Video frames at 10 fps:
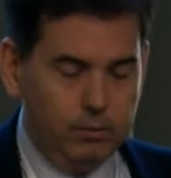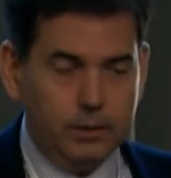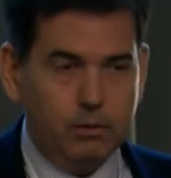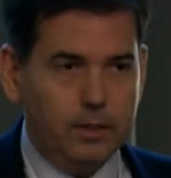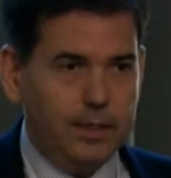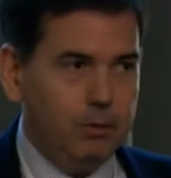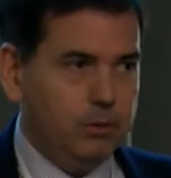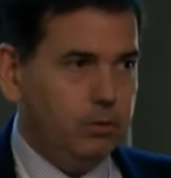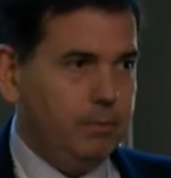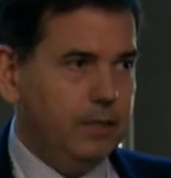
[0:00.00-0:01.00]
We are talking
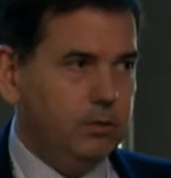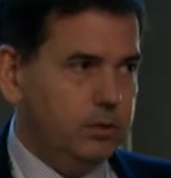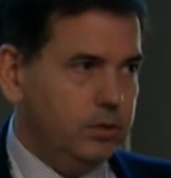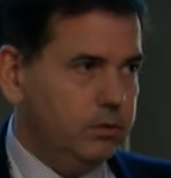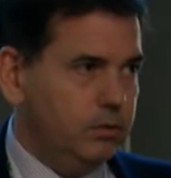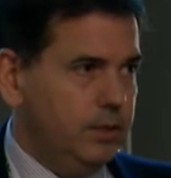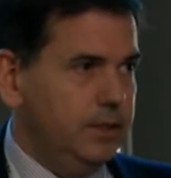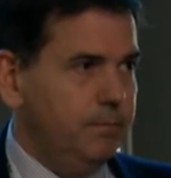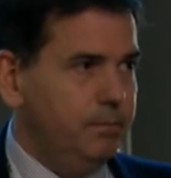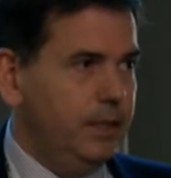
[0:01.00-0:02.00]
about tomatoes,
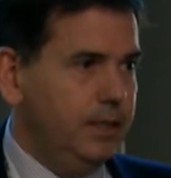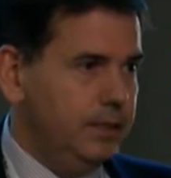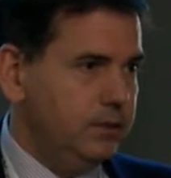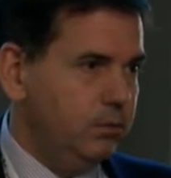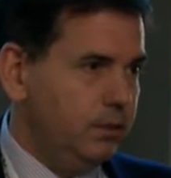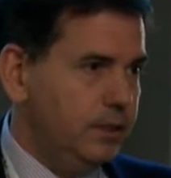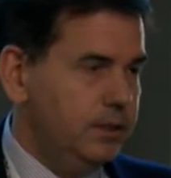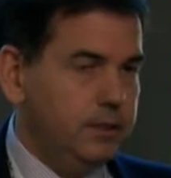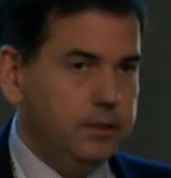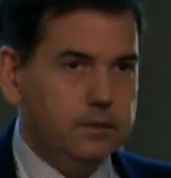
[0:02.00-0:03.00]
easy peelers,
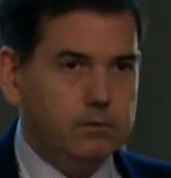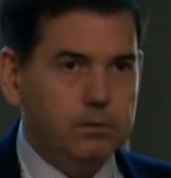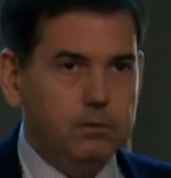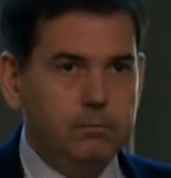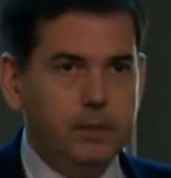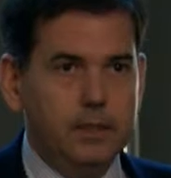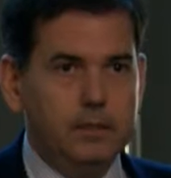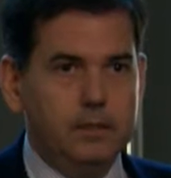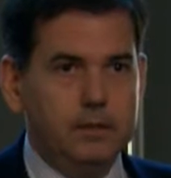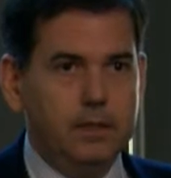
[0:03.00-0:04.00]
oranges,
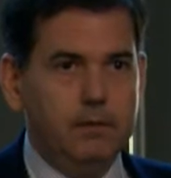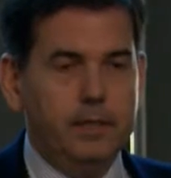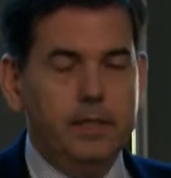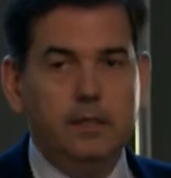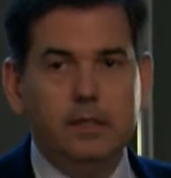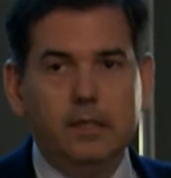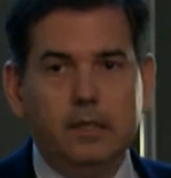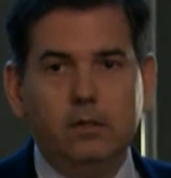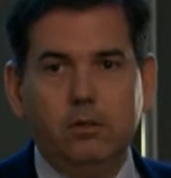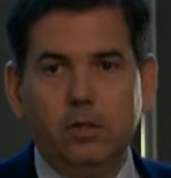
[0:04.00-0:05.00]
cucumbers, celery,
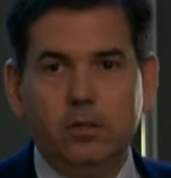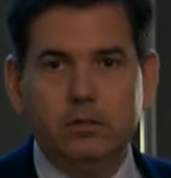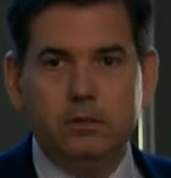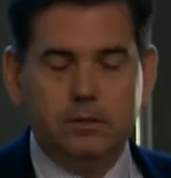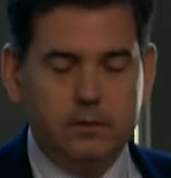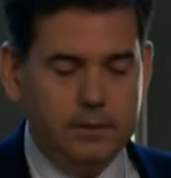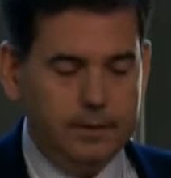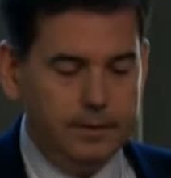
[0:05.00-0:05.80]
onions,